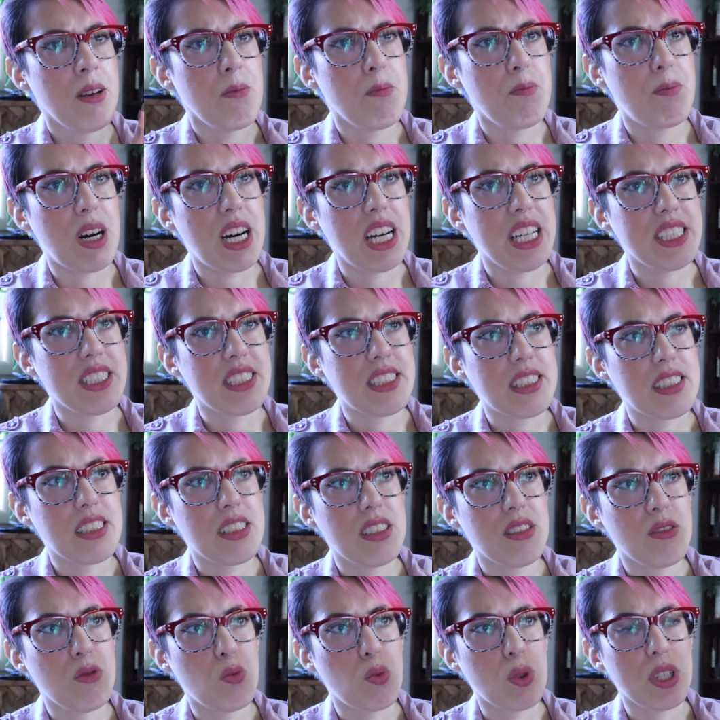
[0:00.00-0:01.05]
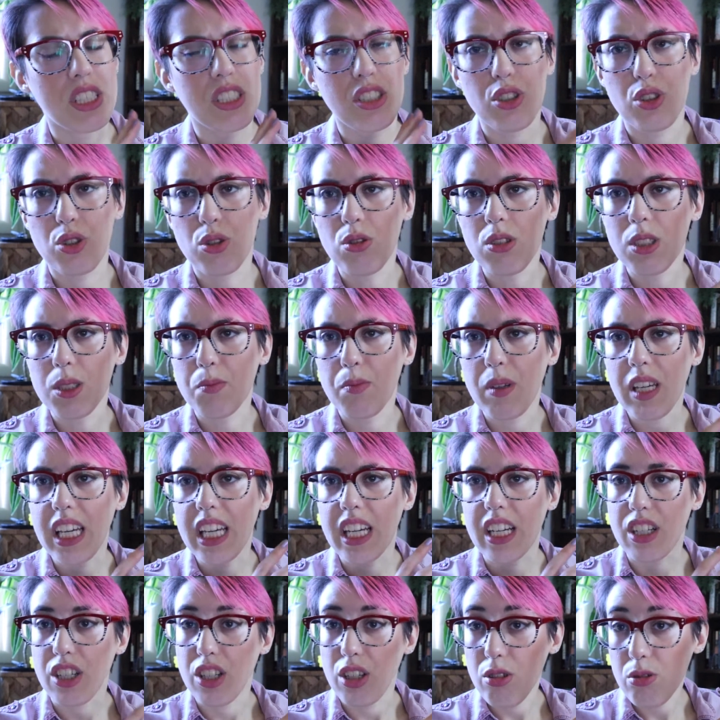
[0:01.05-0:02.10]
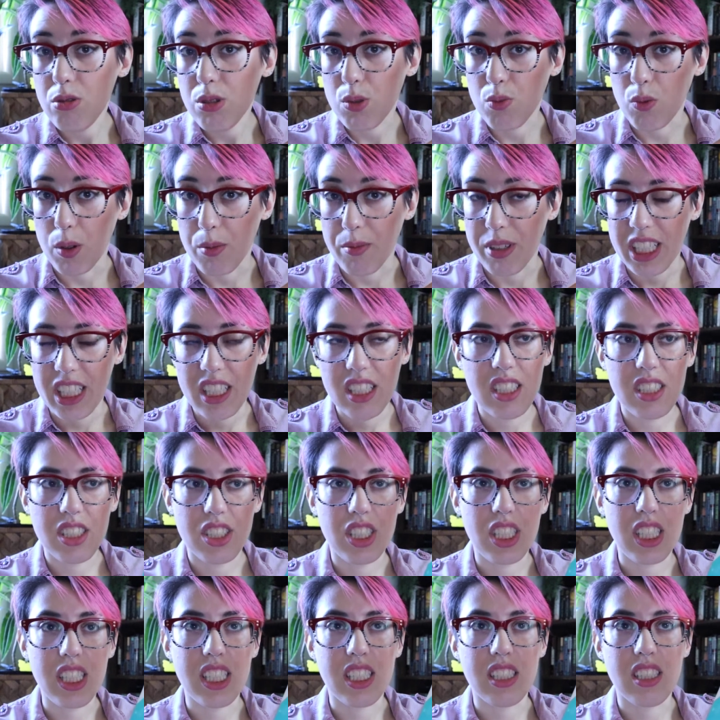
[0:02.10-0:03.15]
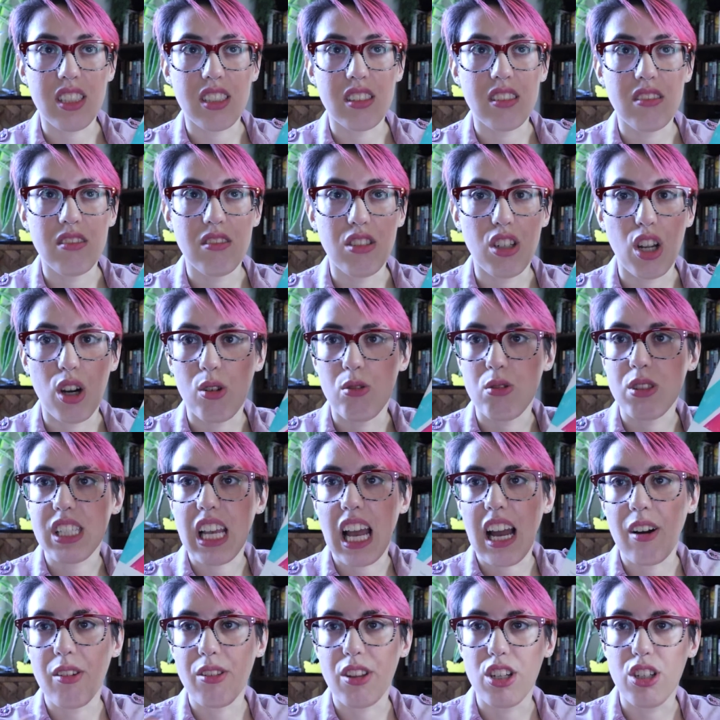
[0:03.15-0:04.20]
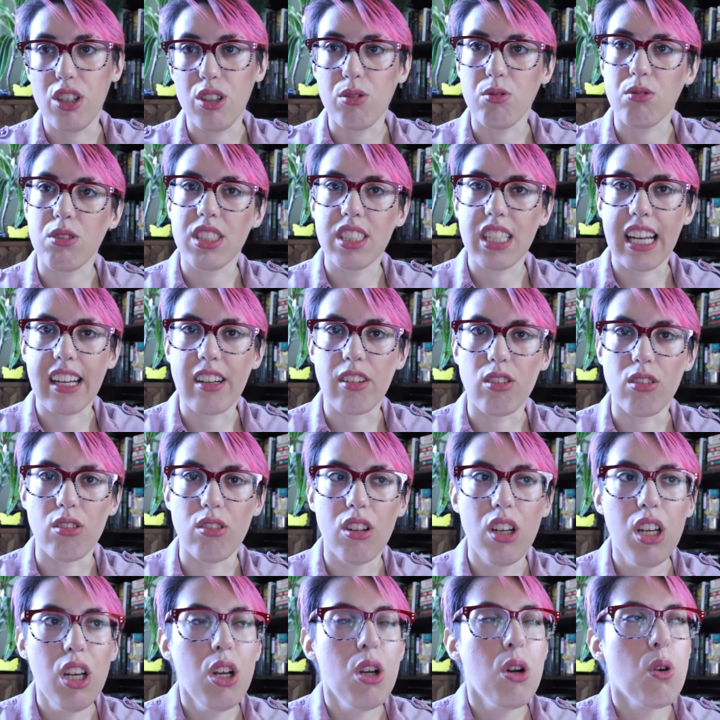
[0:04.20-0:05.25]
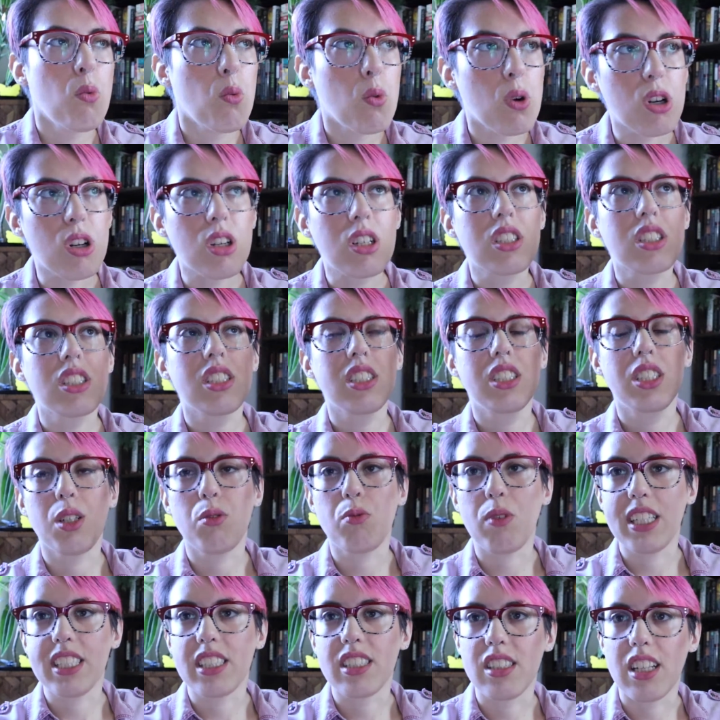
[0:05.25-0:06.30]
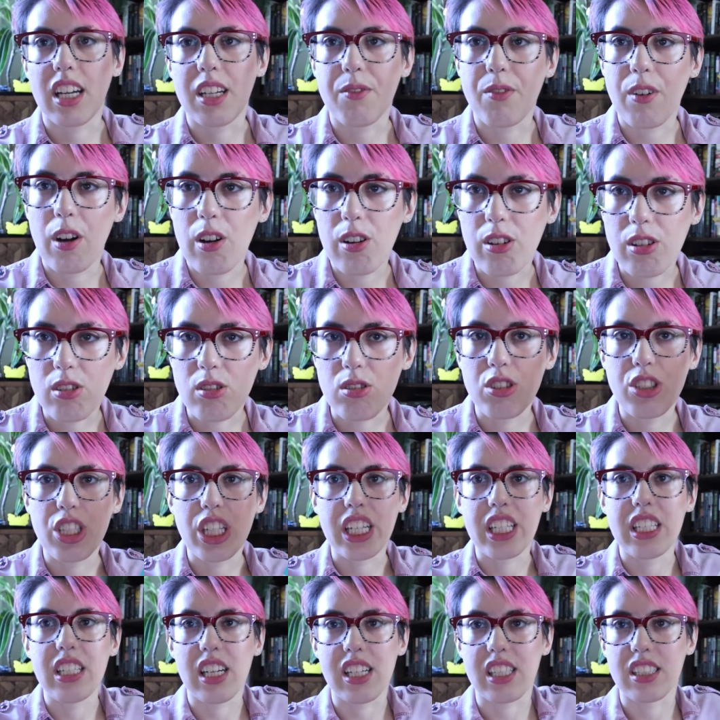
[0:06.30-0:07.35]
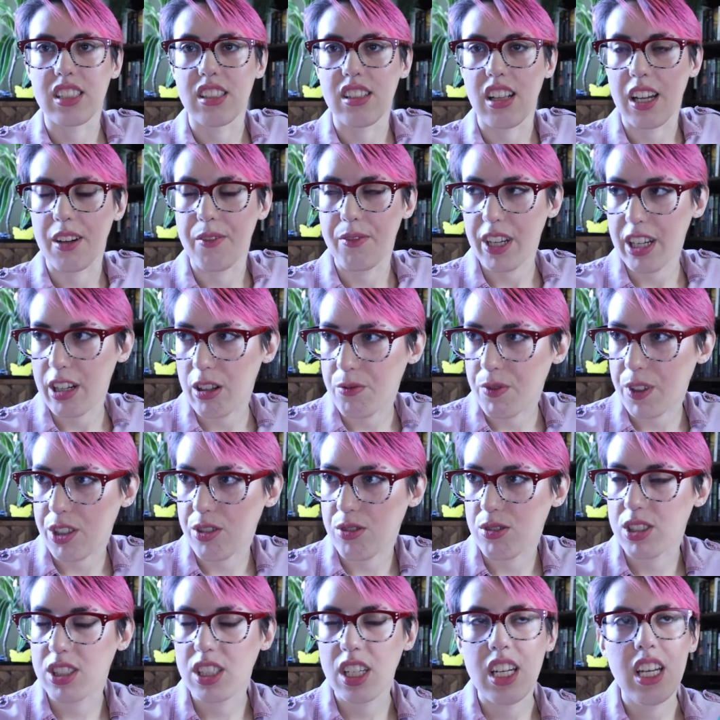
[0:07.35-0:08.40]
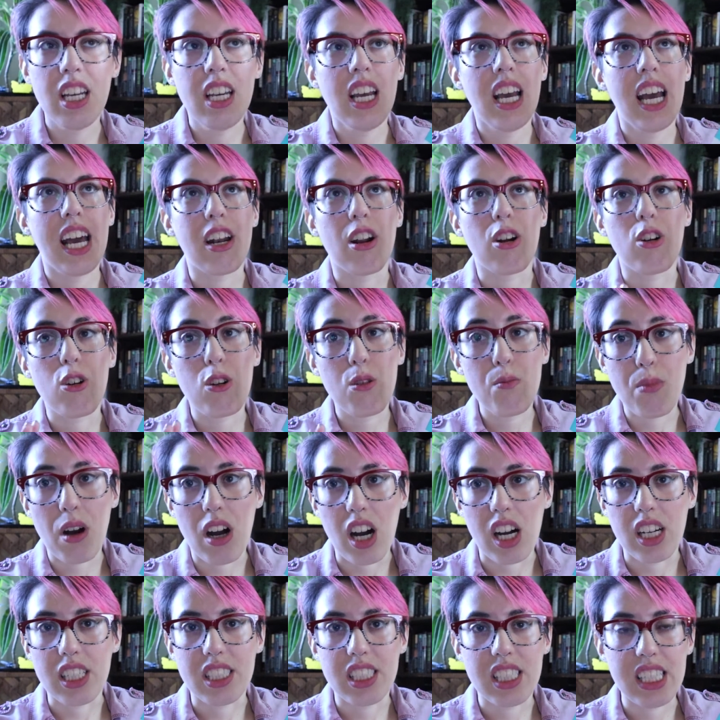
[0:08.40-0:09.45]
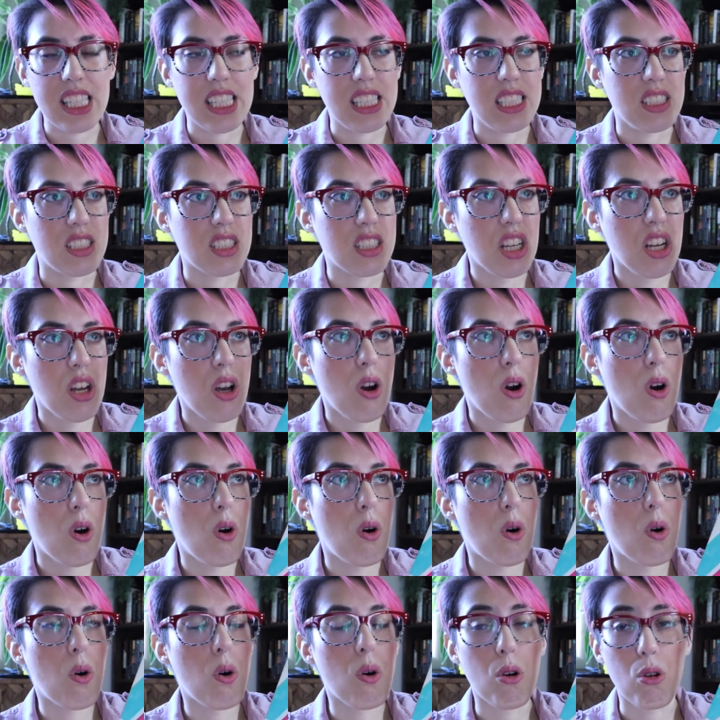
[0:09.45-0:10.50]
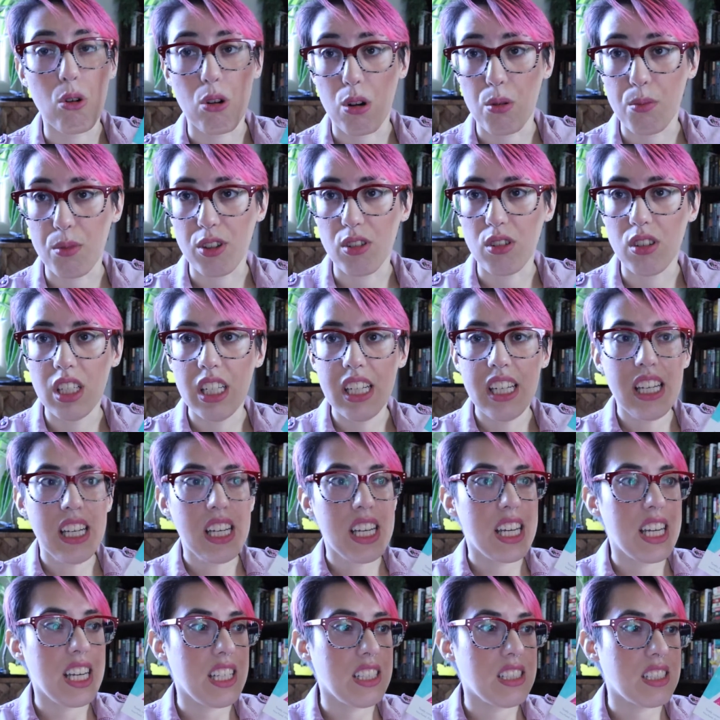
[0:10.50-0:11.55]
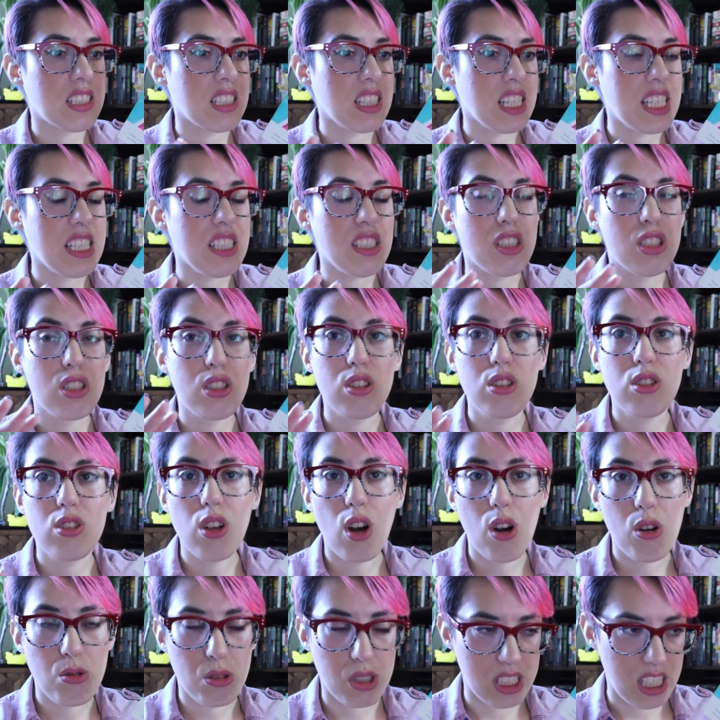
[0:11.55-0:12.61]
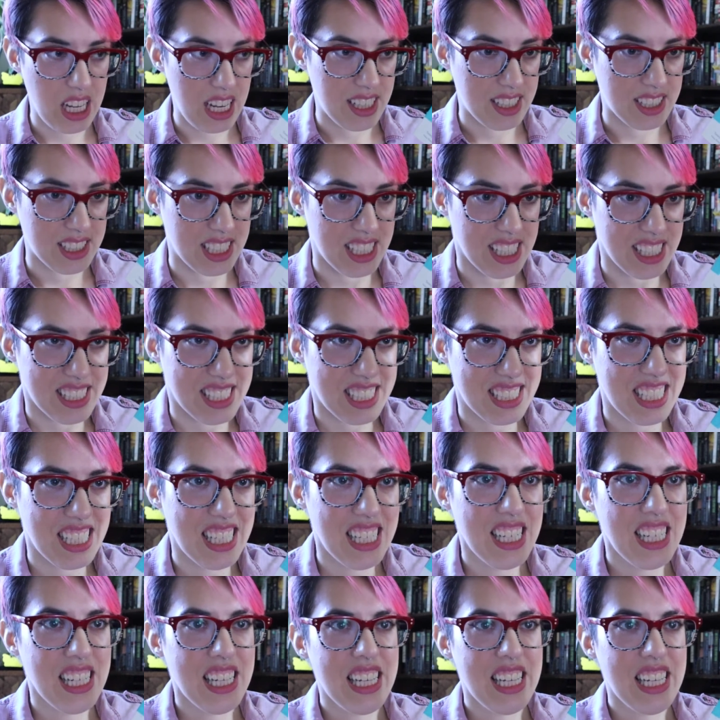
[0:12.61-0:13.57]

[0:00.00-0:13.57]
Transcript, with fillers: But with Jules being a newswoman, she knows how the news cycle works. She writes a lot of articles, she conducts a lot of interviews, and her boss is horrible. He's, he's so sexist.